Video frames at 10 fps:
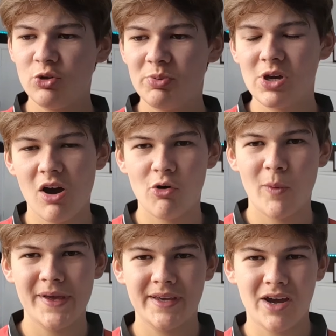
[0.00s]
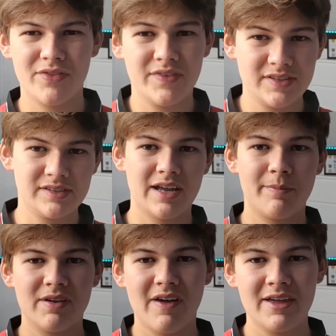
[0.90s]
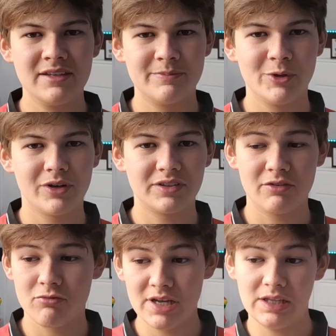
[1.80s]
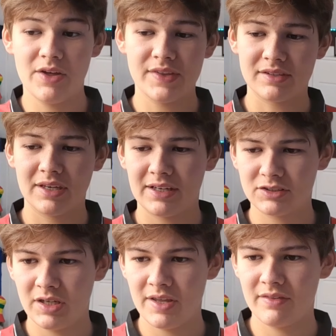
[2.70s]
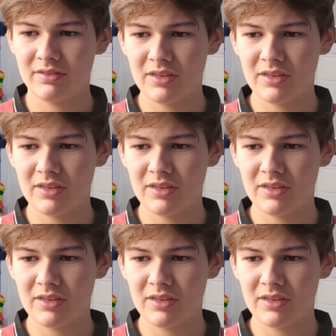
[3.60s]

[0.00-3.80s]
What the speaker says: QPR away kit. I think this has had a bit of hate, to be honest. I really like this kit actually.